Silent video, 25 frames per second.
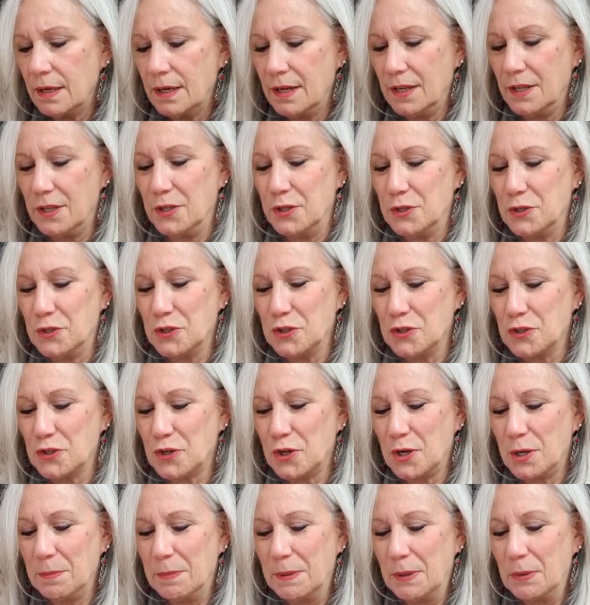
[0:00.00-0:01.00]
this is going
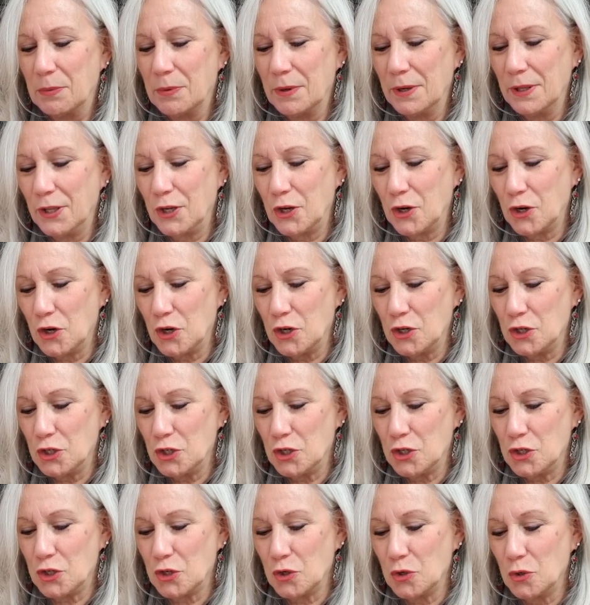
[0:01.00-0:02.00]
to be really hard to
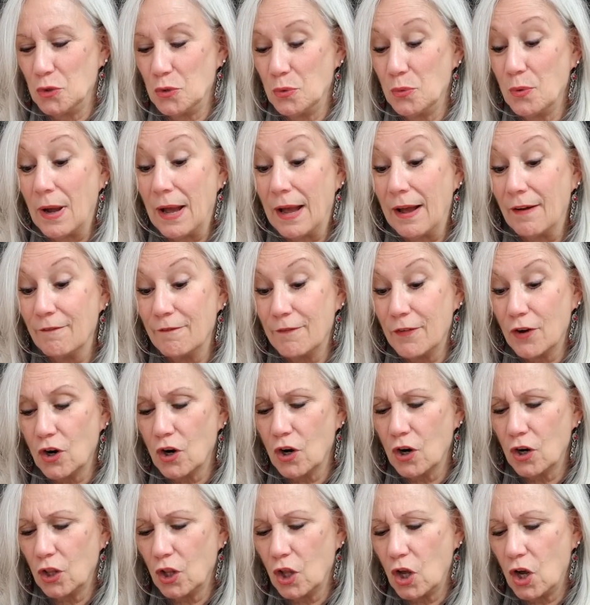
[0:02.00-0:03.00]
show you how far
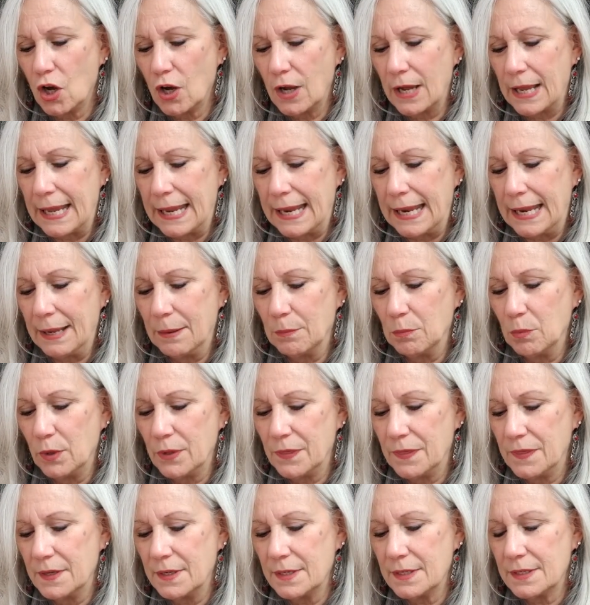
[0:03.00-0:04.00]
along I am with
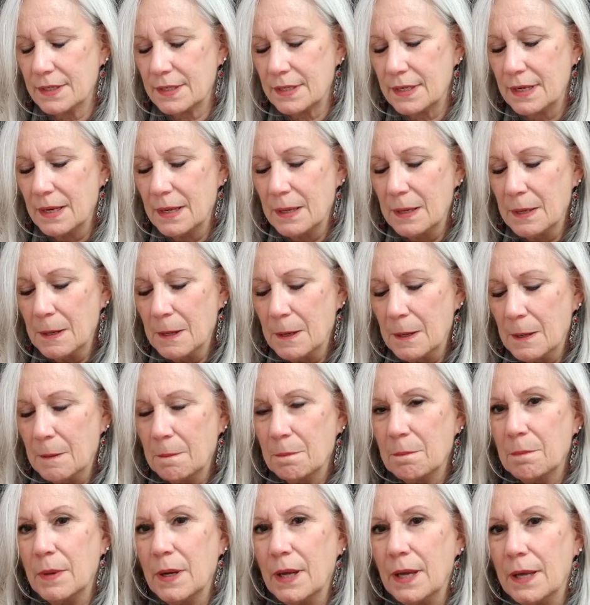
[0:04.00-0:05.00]
this,
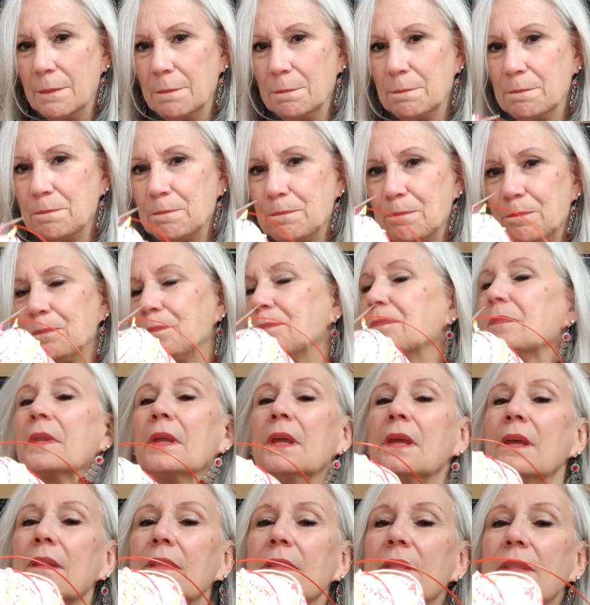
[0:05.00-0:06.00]
but
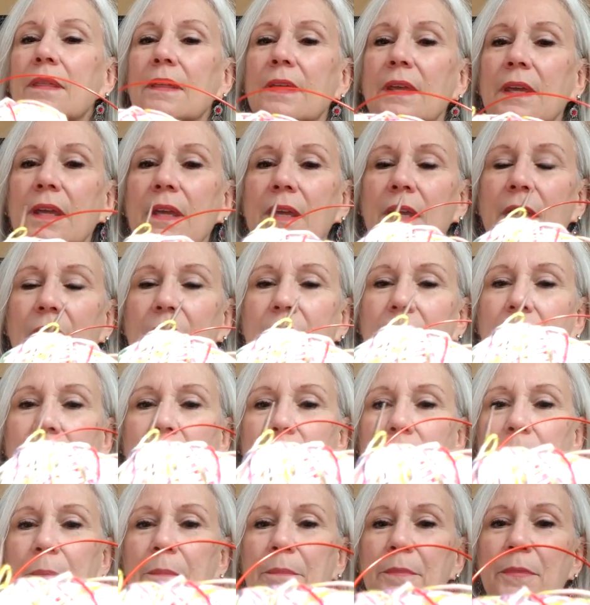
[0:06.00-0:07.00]
the
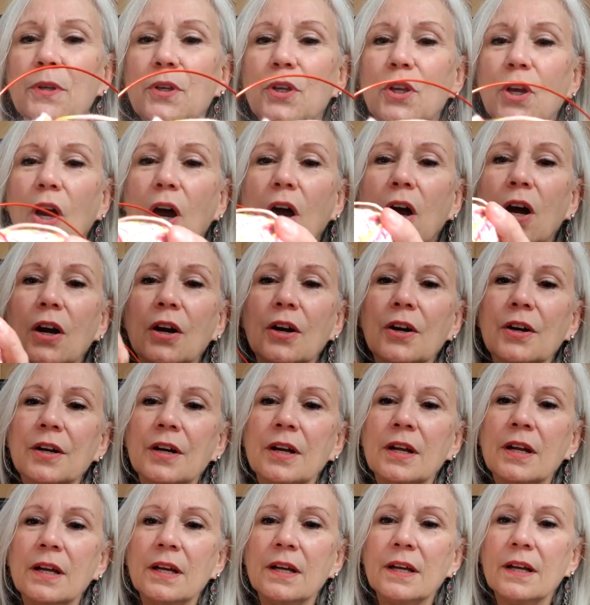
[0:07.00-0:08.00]
um, yarn
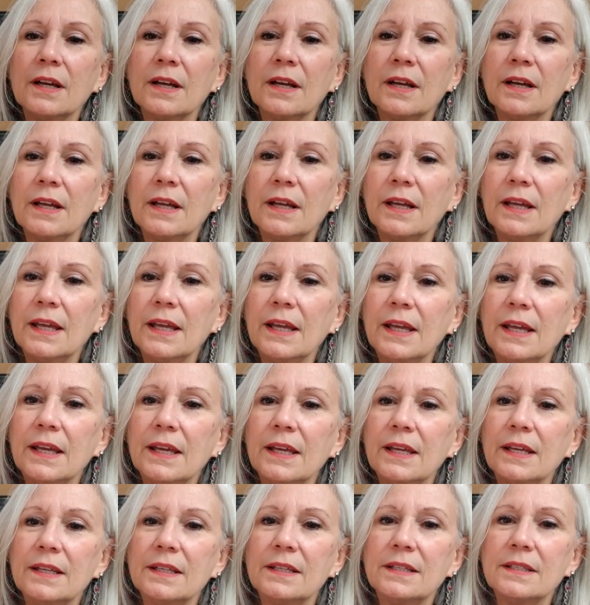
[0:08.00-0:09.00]

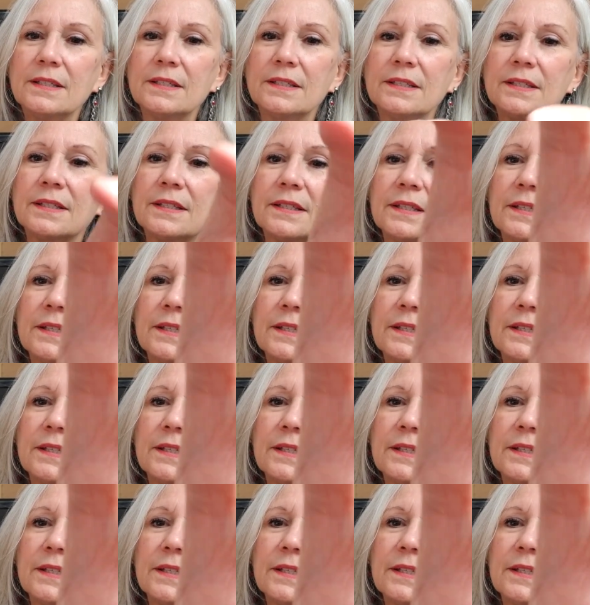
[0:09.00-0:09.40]
is,